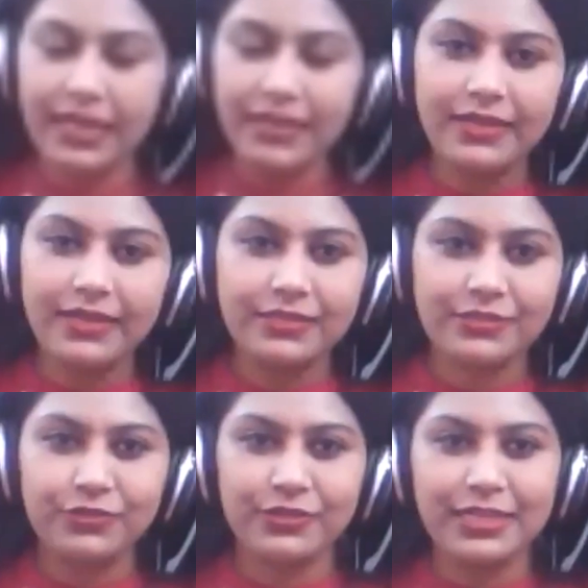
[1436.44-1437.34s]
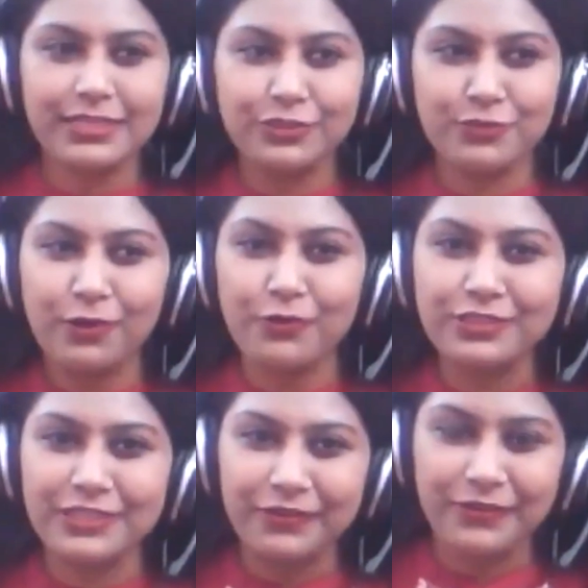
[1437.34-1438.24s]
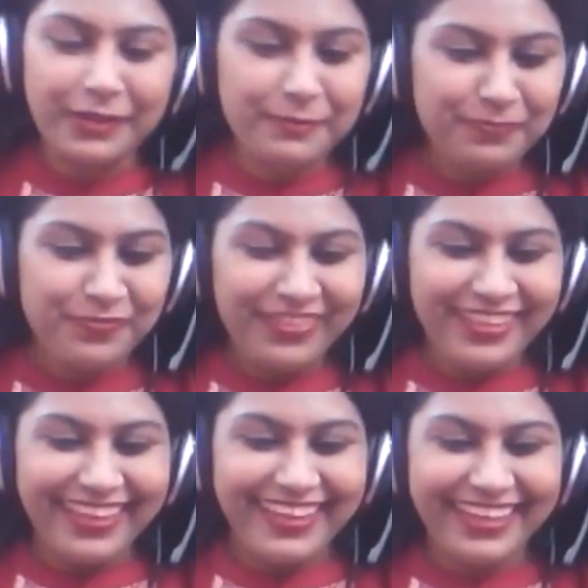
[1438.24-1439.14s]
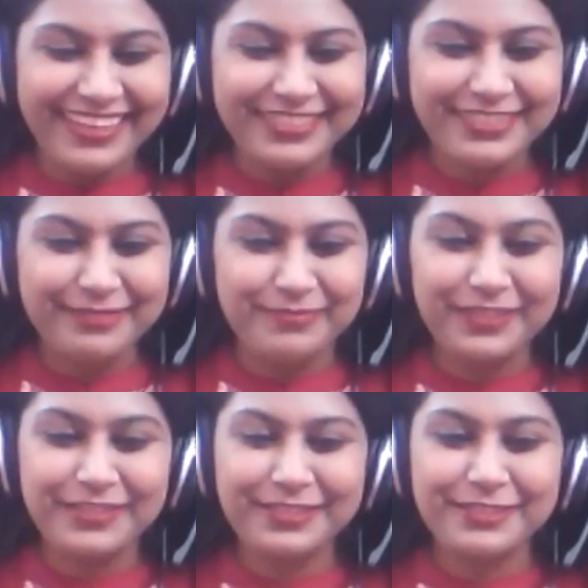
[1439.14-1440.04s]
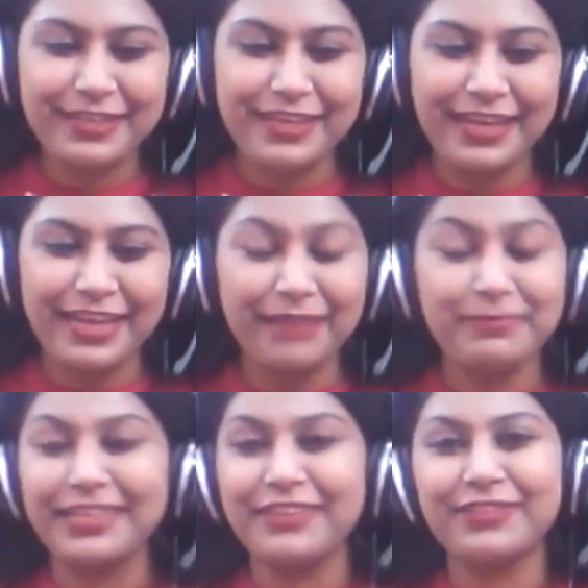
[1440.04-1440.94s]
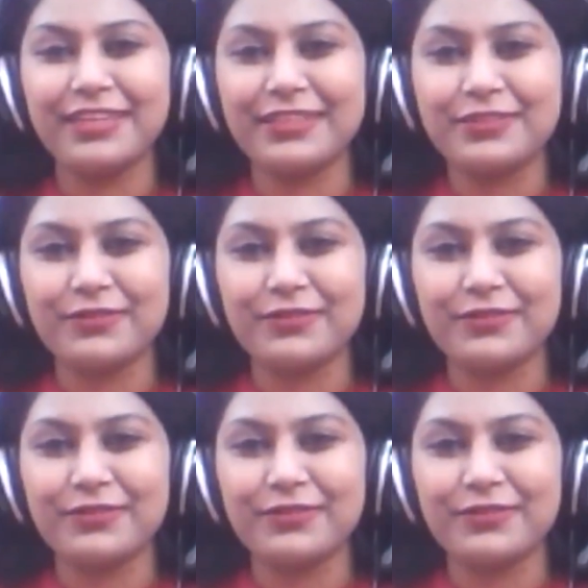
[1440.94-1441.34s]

related to mountaineering. And because I believe that